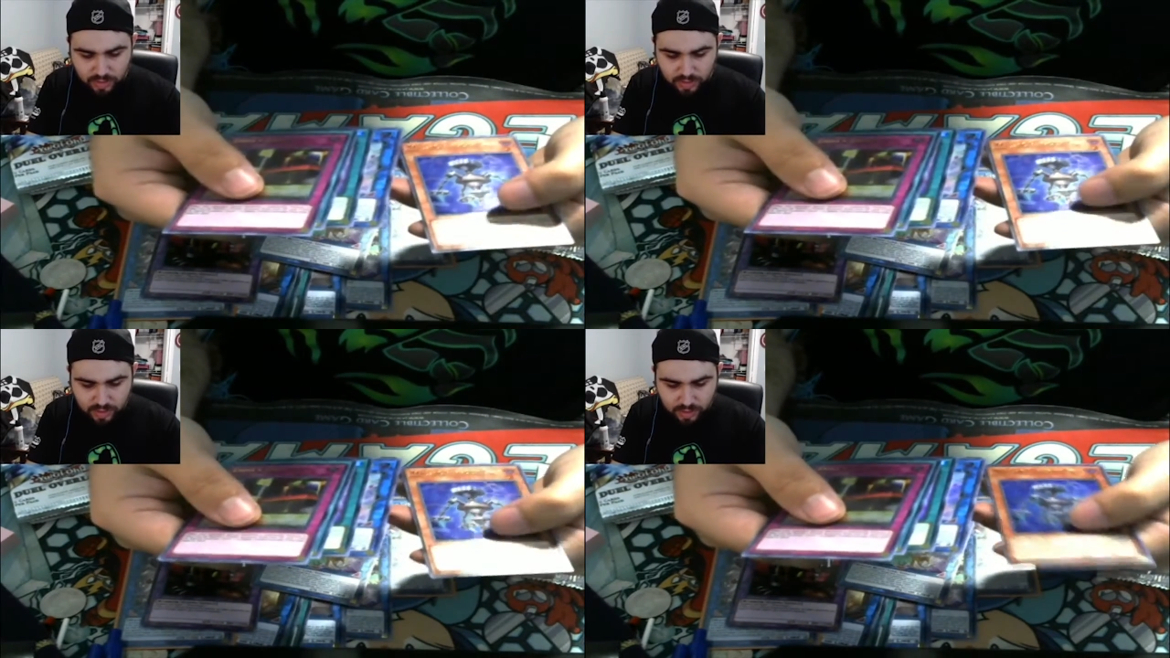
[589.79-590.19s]

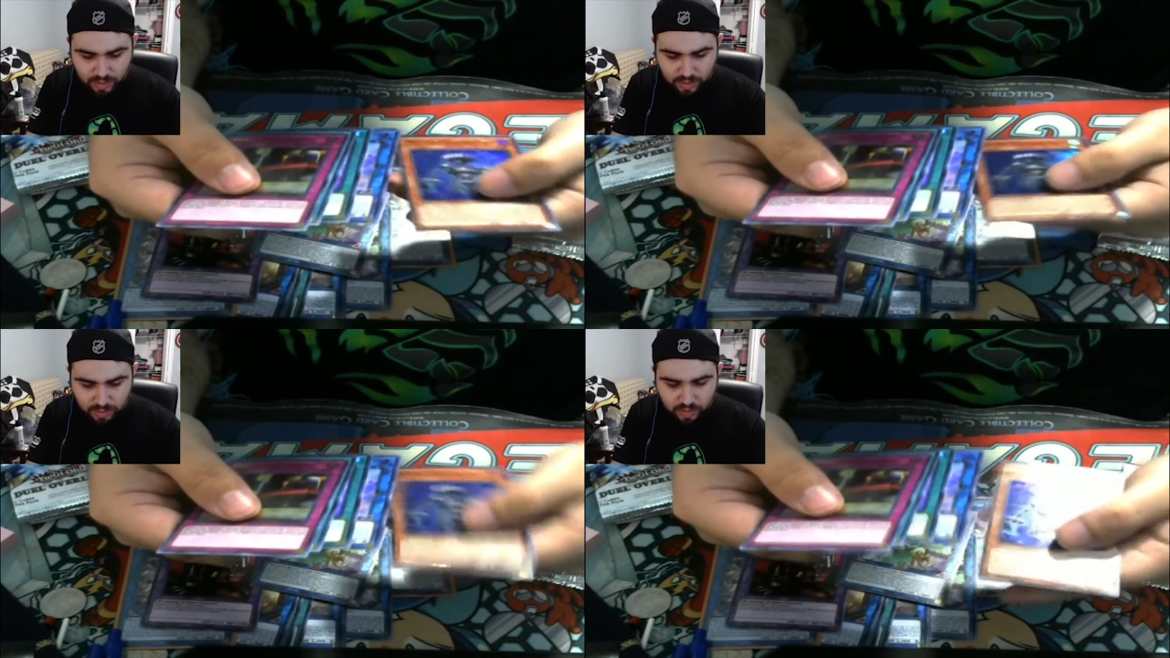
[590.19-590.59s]

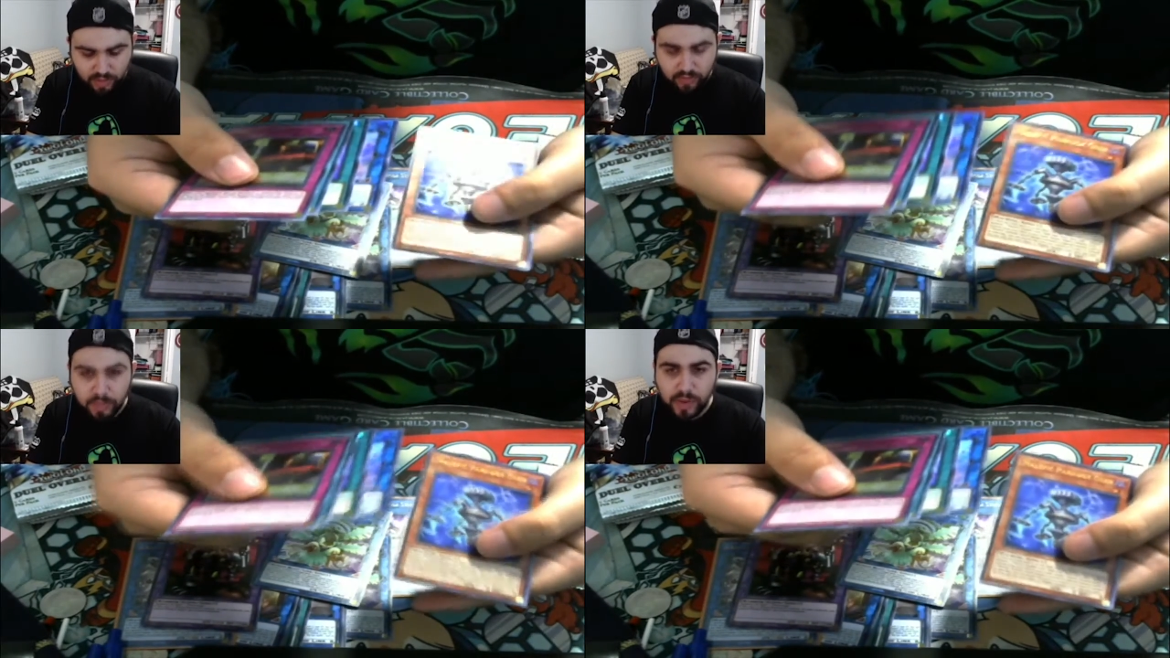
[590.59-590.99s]
and
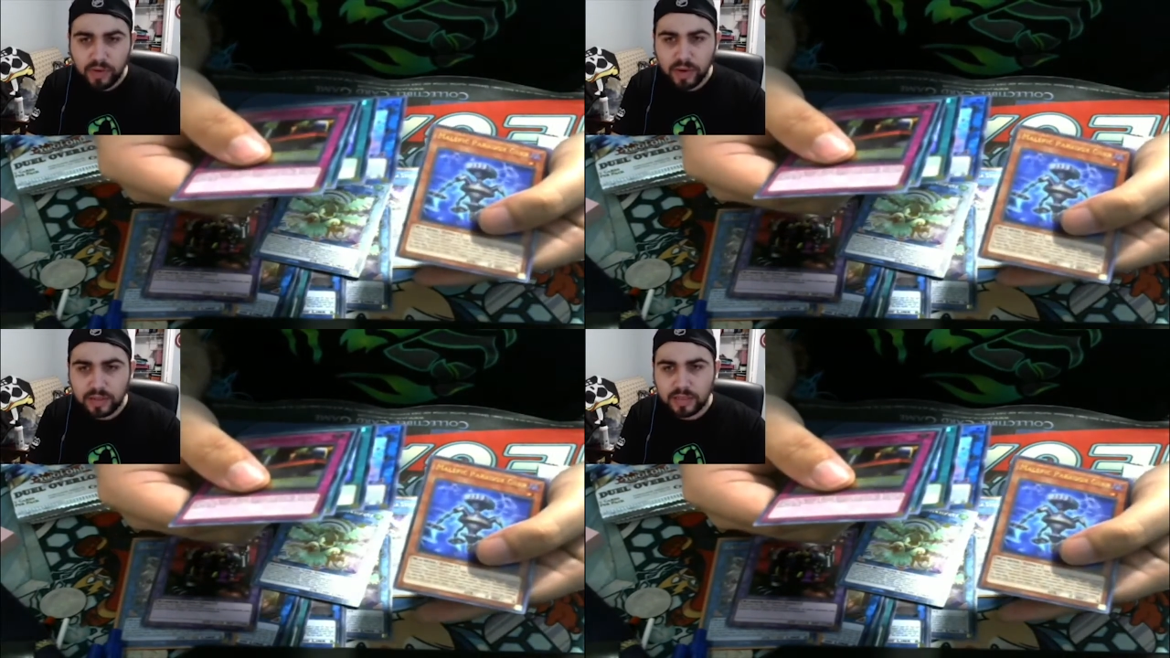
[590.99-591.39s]
Malefic
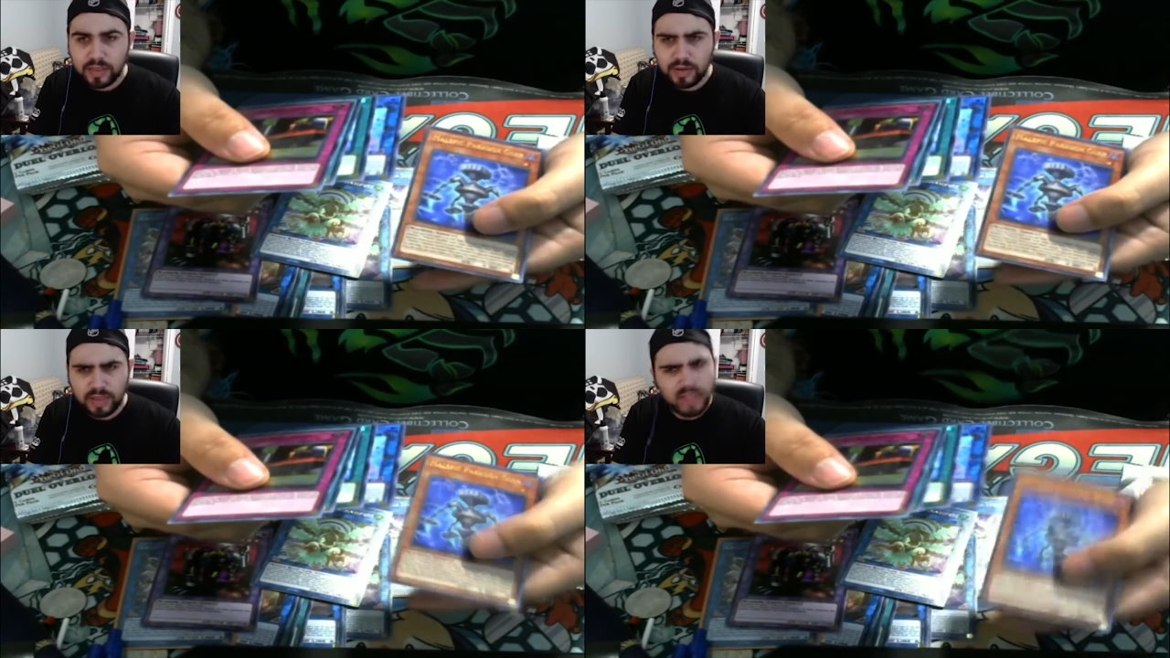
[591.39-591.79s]
Paradox
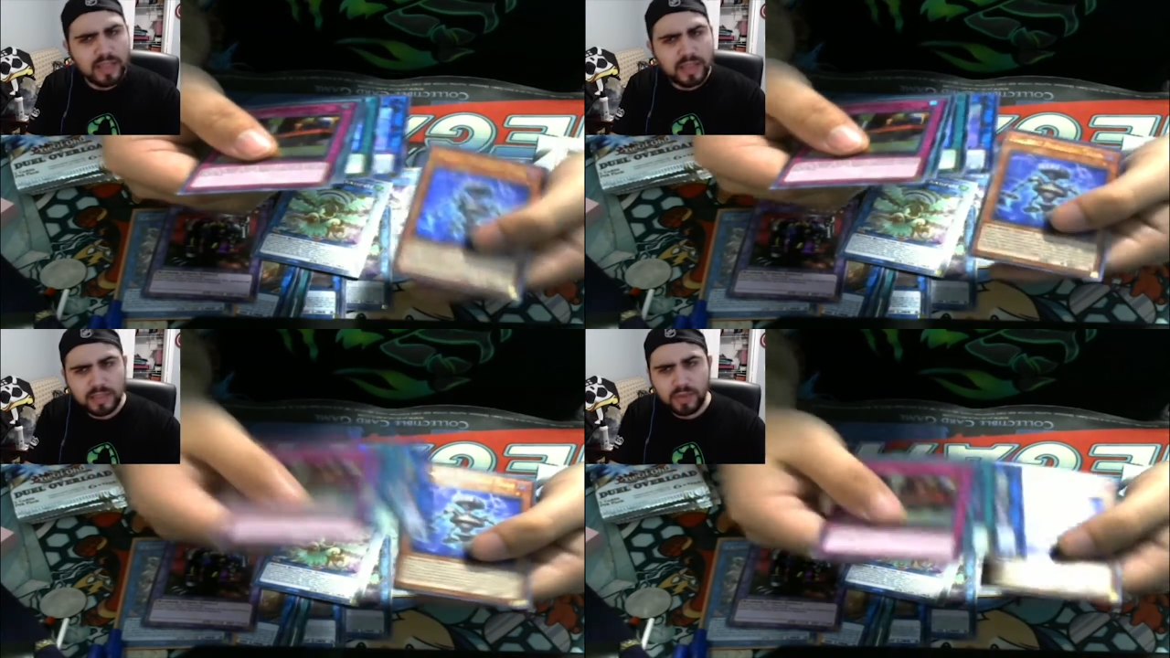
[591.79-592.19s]
Gear. I think
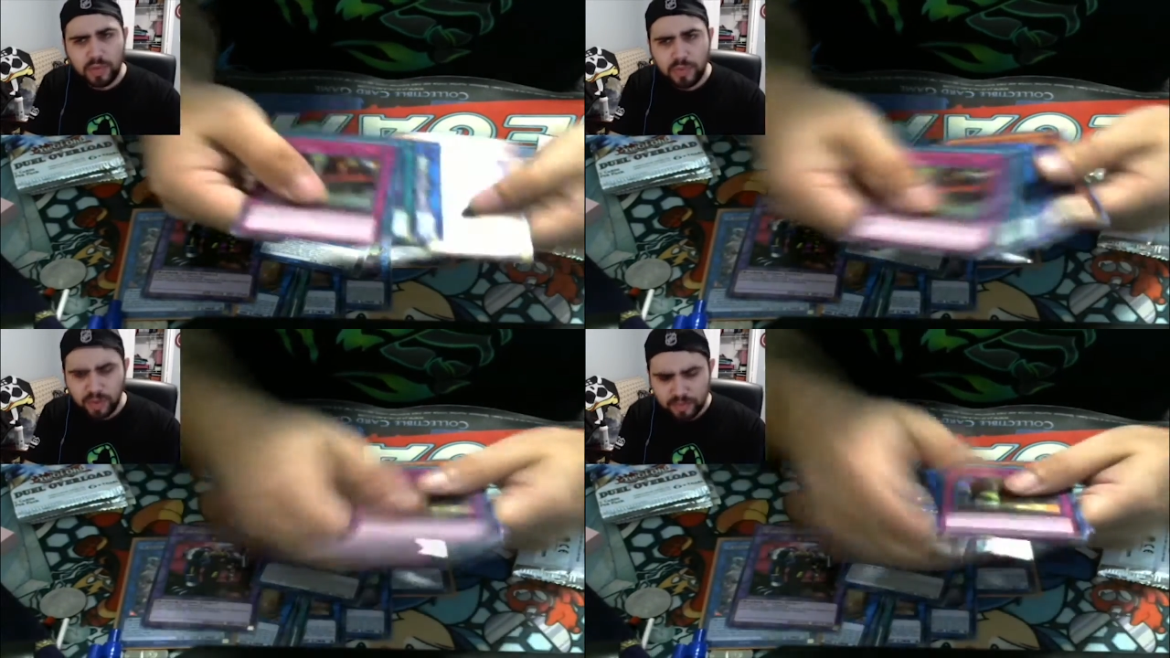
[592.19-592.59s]
this is a
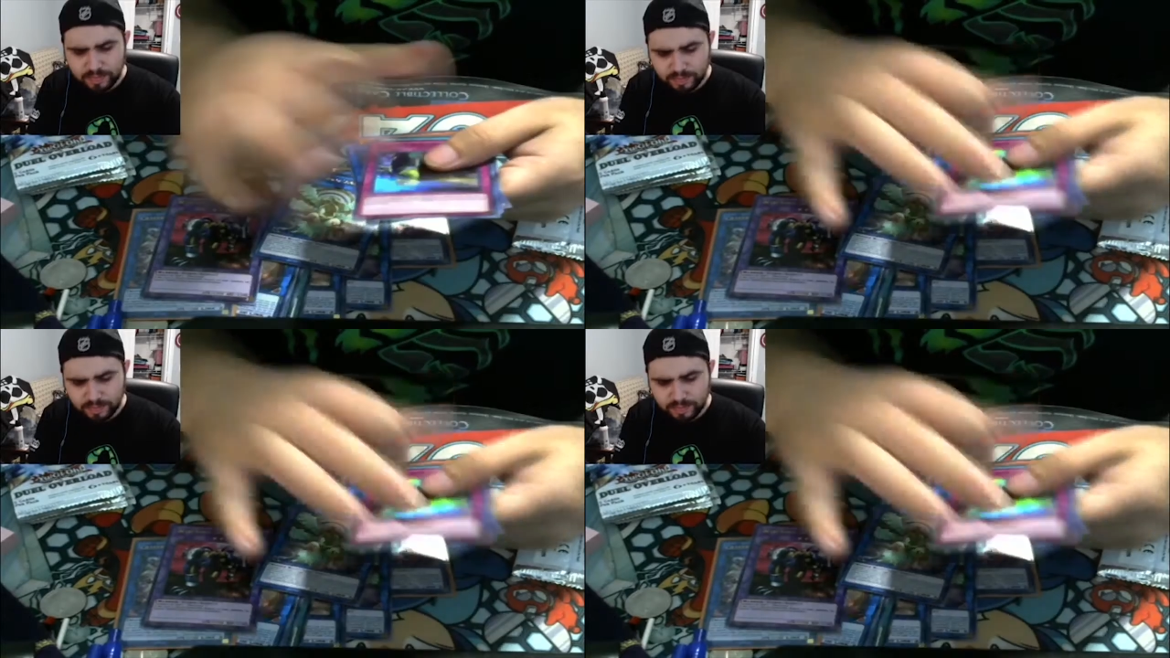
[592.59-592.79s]
reprint.